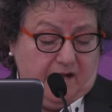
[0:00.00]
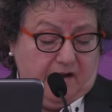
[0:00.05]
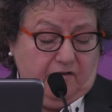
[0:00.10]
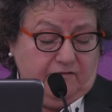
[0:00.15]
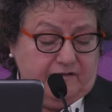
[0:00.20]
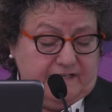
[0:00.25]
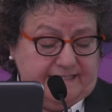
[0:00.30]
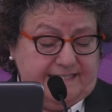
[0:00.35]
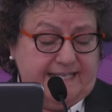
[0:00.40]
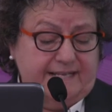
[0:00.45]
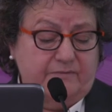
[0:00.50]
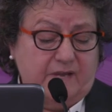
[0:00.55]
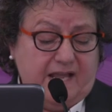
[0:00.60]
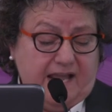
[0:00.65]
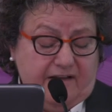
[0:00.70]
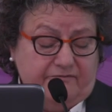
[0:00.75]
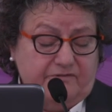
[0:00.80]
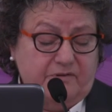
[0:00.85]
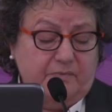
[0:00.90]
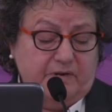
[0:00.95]
Obviously,
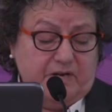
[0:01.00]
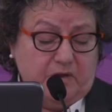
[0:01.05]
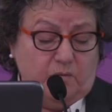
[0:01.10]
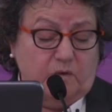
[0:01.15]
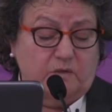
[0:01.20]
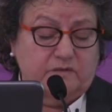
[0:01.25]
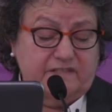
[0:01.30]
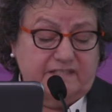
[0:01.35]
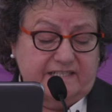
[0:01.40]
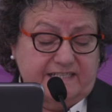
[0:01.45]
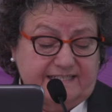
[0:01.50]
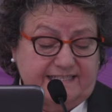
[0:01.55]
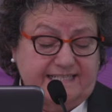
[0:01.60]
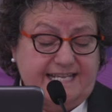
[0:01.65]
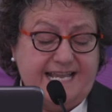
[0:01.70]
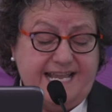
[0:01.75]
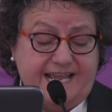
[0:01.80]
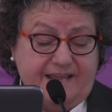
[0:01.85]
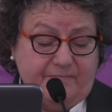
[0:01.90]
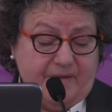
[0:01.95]
everybody wants to
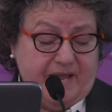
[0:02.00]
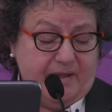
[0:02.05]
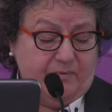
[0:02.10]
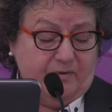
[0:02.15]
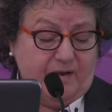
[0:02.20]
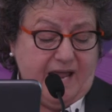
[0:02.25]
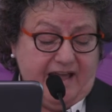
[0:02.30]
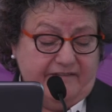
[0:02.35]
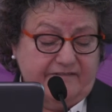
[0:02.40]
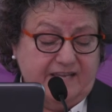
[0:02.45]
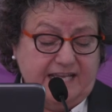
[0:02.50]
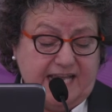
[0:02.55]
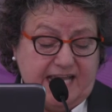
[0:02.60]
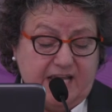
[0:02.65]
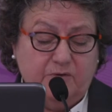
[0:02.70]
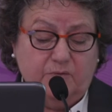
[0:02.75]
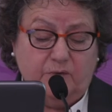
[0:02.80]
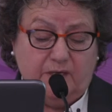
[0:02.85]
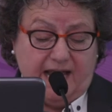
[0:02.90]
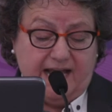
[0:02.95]
see people having
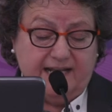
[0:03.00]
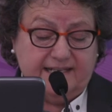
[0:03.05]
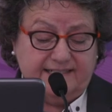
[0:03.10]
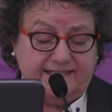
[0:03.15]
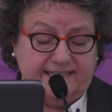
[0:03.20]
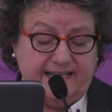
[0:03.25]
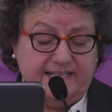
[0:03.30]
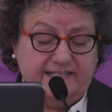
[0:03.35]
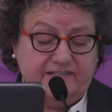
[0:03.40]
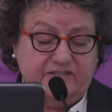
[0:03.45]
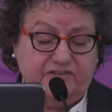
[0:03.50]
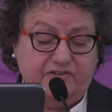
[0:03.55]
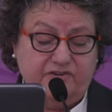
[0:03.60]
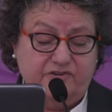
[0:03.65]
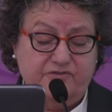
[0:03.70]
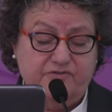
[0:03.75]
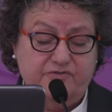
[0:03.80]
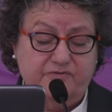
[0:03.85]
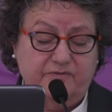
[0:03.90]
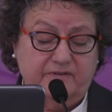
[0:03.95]
equal access
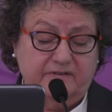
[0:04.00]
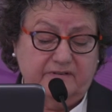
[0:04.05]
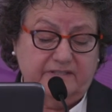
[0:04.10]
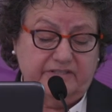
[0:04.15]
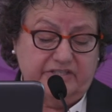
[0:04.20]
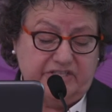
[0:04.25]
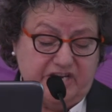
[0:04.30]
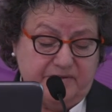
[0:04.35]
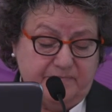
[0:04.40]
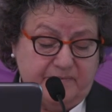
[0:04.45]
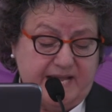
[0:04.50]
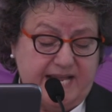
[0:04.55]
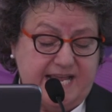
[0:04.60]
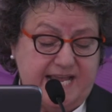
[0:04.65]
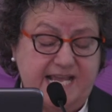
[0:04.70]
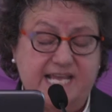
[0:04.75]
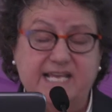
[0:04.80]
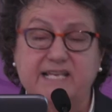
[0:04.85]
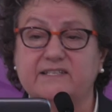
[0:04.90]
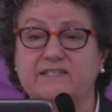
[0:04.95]
to
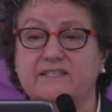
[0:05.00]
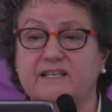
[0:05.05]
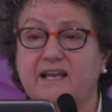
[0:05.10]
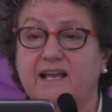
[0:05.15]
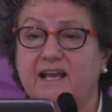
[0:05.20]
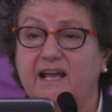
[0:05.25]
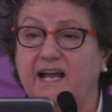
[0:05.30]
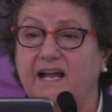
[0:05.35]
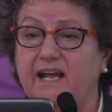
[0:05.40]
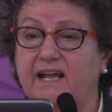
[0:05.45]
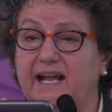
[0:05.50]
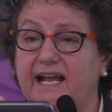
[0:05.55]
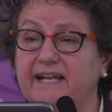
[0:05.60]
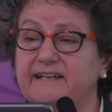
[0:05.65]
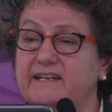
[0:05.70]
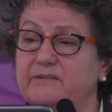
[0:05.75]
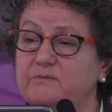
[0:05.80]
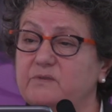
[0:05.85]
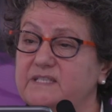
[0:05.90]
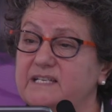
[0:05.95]
GPs,
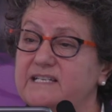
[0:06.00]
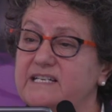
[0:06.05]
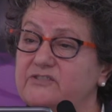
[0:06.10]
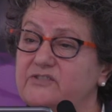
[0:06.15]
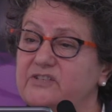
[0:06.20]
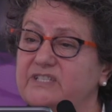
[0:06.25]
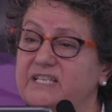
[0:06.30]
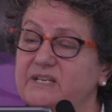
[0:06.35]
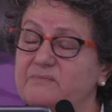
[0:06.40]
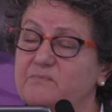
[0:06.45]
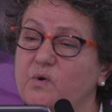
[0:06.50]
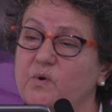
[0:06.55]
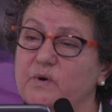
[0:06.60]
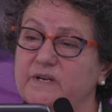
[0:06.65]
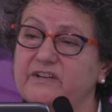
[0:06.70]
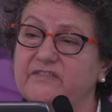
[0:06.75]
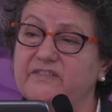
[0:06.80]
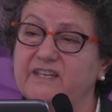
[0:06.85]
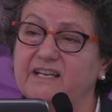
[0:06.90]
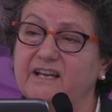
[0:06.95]
and it was an interesting
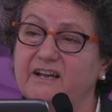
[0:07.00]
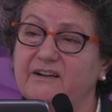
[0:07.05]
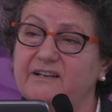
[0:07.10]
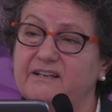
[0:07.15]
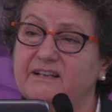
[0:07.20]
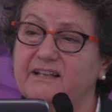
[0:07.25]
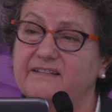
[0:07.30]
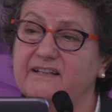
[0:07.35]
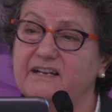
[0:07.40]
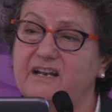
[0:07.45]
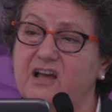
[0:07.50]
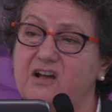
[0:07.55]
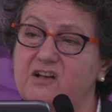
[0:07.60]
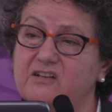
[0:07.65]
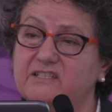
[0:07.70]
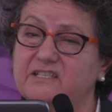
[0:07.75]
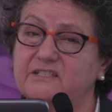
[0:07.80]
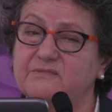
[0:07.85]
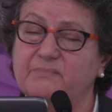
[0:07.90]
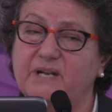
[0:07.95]
point, I think. The
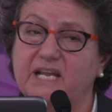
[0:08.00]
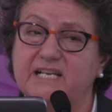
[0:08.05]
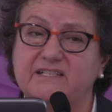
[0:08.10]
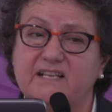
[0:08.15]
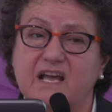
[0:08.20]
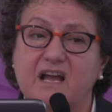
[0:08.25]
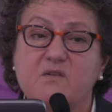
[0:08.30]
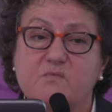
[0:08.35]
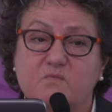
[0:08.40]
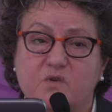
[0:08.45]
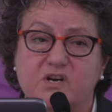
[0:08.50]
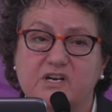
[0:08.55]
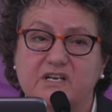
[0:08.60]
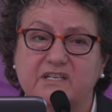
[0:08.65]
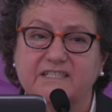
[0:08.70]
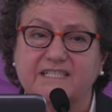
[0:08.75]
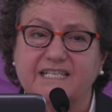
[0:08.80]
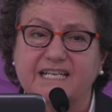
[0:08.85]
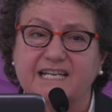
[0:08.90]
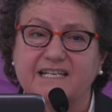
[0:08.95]
last place I
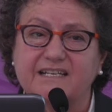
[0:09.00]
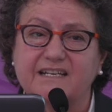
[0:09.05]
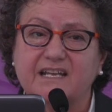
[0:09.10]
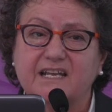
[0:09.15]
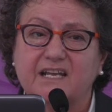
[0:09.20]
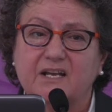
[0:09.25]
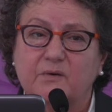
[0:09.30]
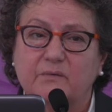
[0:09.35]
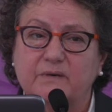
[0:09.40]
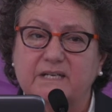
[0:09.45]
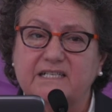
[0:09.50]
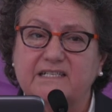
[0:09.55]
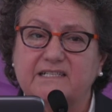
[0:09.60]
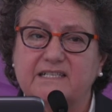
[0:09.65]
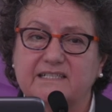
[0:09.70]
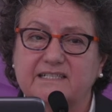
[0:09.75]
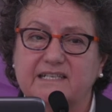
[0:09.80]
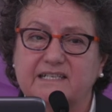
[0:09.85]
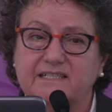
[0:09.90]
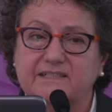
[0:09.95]
worked in,
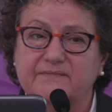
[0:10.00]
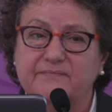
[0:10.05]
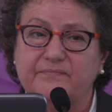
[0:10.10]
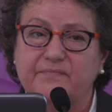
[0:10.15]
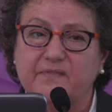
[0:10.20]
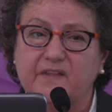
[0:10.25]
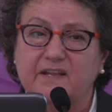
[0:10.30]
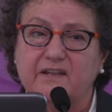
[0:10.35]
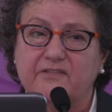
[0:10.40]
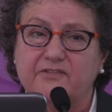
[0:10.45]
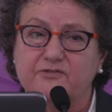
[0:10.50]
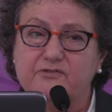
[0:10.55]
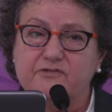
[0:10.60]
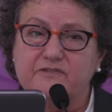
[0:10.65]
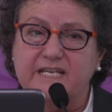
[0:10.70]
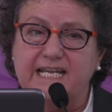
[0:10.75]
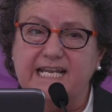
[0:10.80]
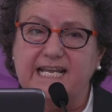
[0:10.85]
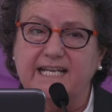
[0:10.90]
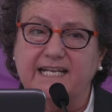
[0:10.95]
through
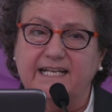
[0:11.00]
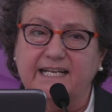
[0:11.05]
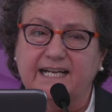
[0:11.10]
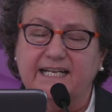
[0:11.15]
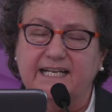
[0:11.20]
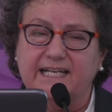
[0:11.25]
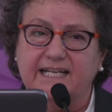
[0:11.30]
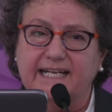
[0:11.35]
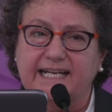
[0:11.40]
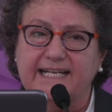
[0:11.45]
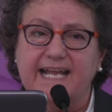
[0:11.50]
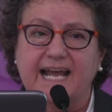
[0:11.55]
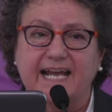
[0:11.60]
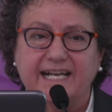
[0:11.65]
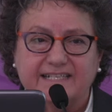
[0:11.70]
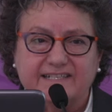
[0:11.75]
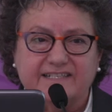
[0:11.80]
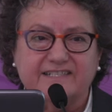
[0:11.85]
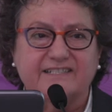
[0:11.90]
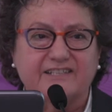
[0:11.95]
the
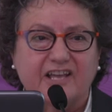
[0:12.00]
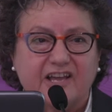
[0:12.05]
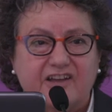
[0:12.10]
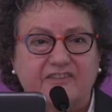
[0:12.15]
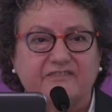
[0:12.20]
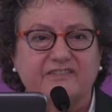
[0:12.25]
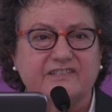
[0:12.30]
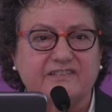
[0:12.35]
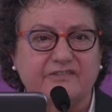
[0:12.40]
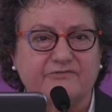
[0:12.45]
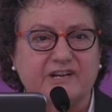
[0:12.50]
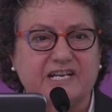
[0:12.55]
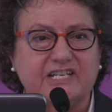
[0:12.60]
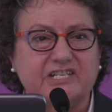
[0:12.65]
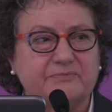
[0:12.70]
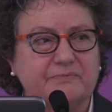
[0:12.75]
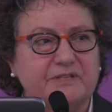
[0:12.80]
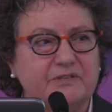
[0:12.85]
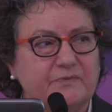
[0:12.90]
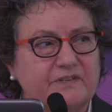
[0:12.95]
enhanced service
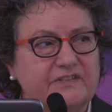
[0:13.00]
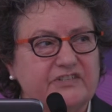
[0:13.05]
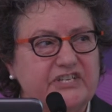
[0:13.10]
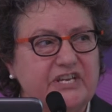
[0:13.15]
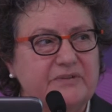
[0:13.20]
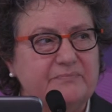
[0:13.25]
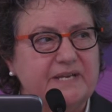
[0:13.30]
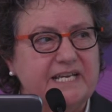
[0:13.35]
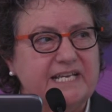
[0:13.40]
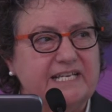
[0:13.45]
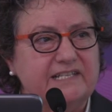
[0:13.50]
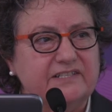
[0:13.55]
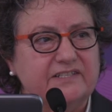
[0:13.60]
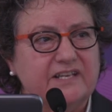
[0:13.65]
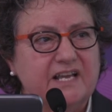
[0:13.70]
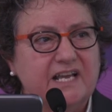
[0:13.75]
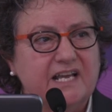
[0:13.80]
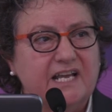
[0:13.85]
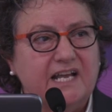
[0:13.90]
arrangement with GPs,